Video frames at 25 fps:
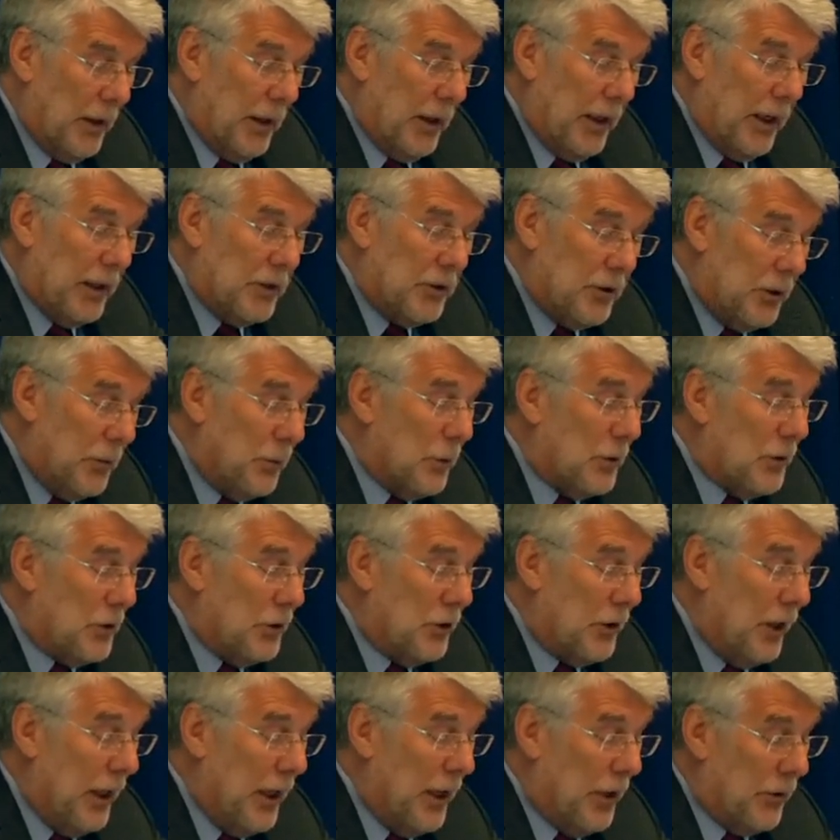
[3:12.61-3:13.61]
And she was
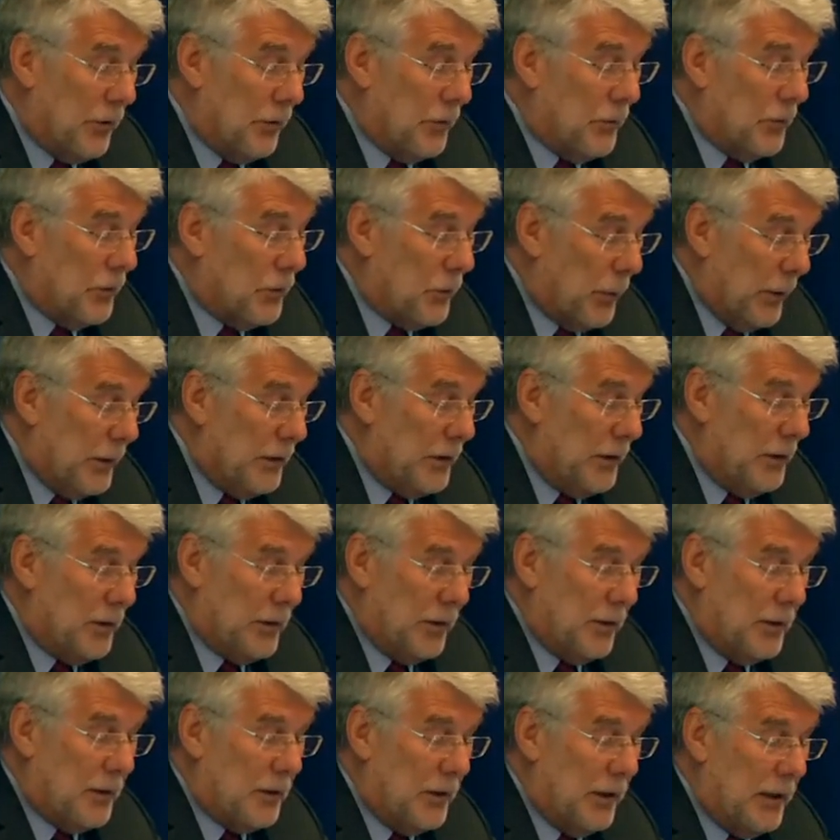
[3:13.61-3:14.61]
chair of the
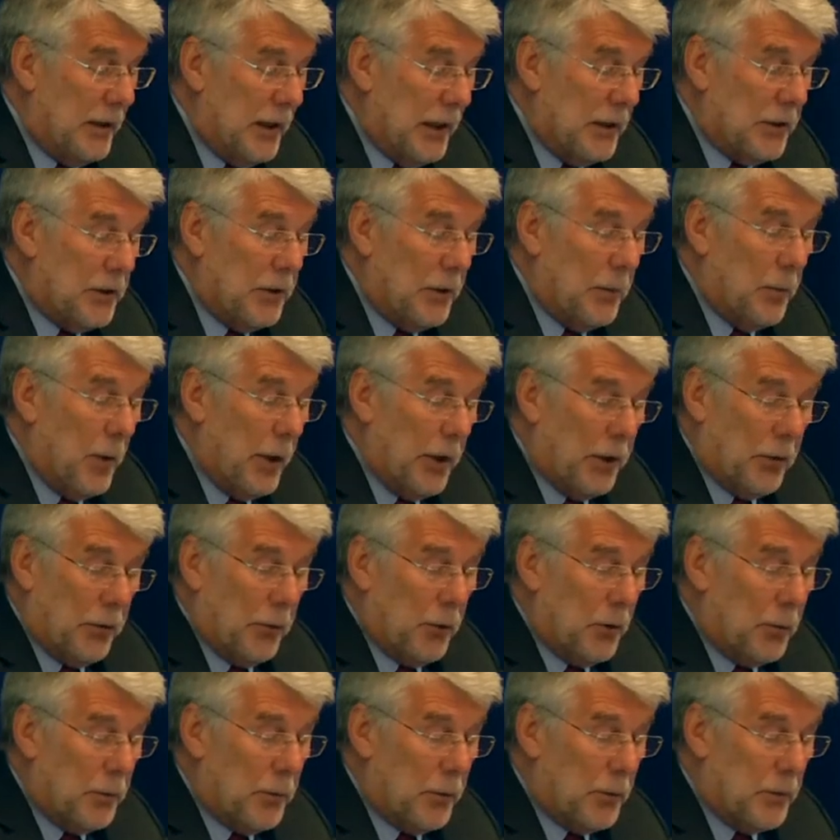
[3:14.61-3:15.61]
2013
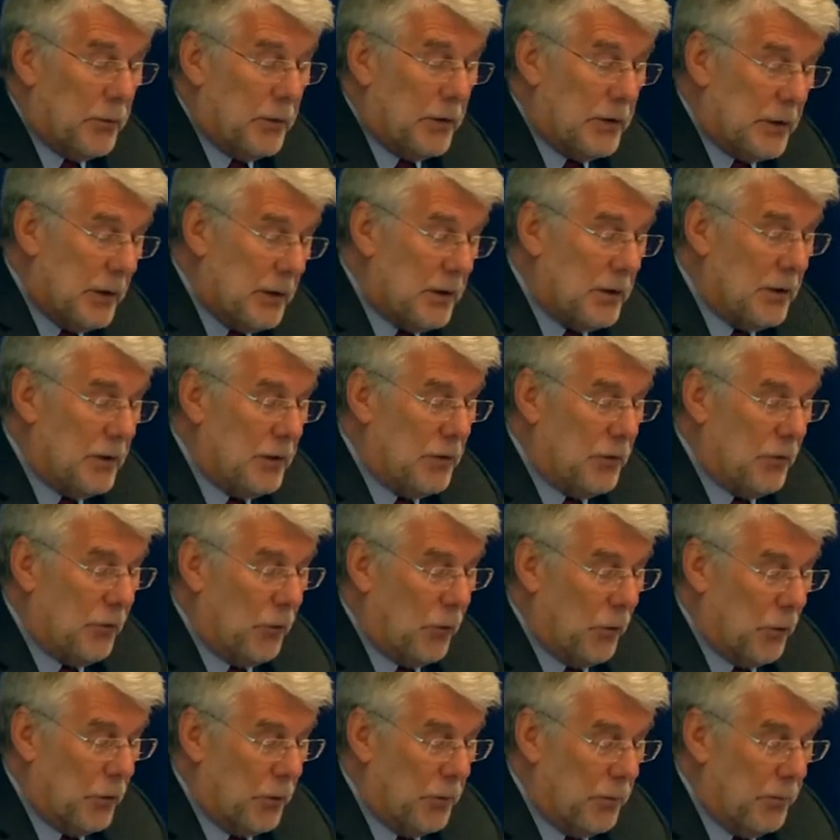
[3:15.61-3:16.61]
Antimicrobial Resistance
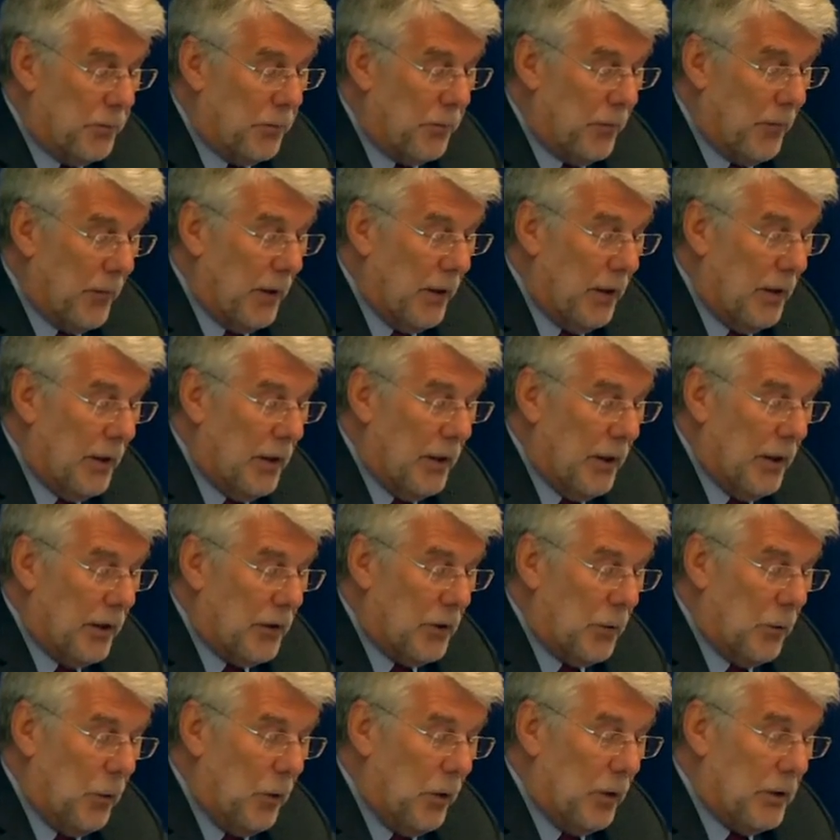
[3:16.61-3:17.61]
Forum at
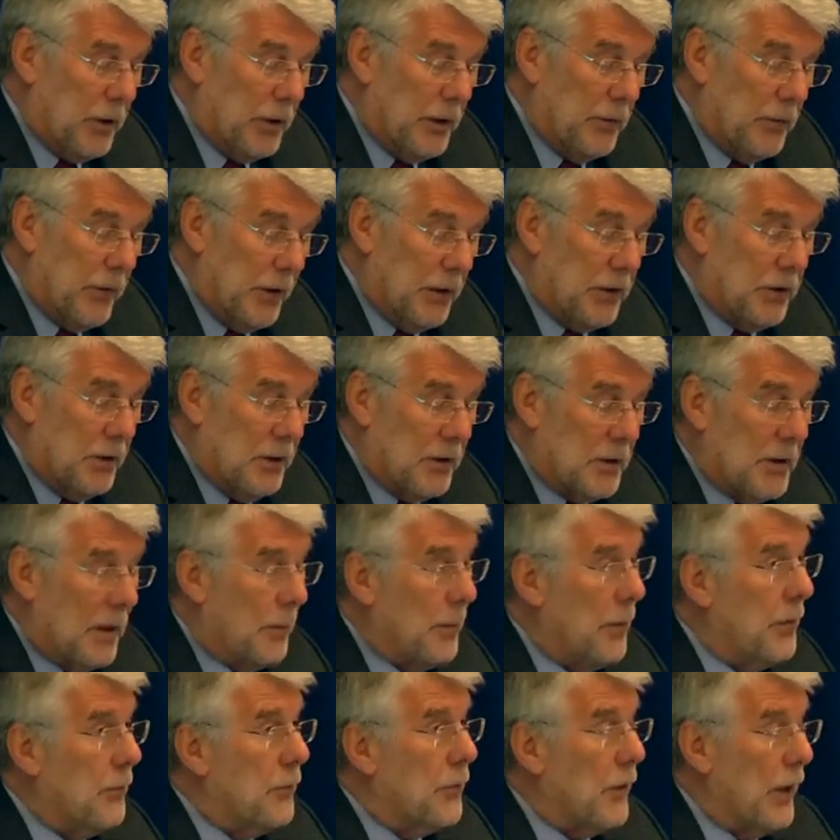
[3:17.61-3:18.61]
the World Innovation
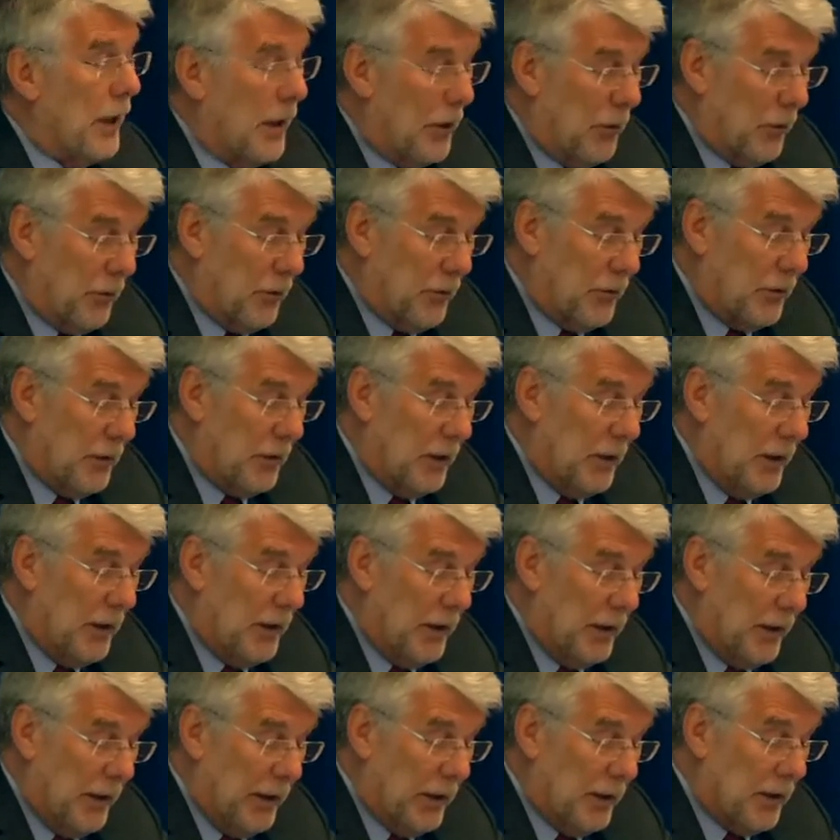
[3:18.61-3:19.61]
Summit for Health
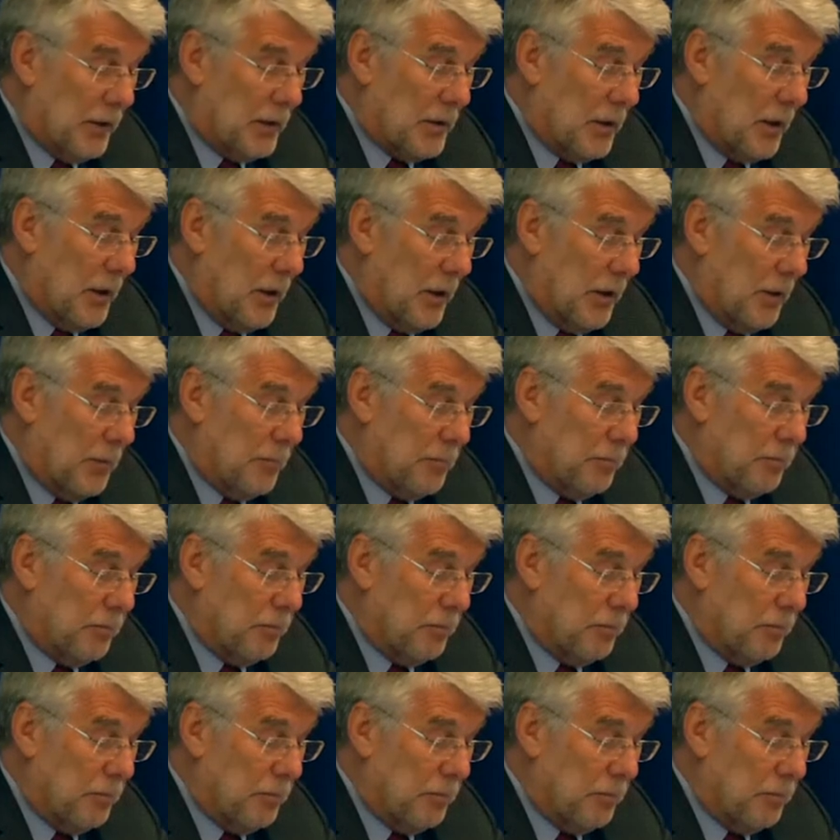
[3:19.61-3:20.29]
in Qatar.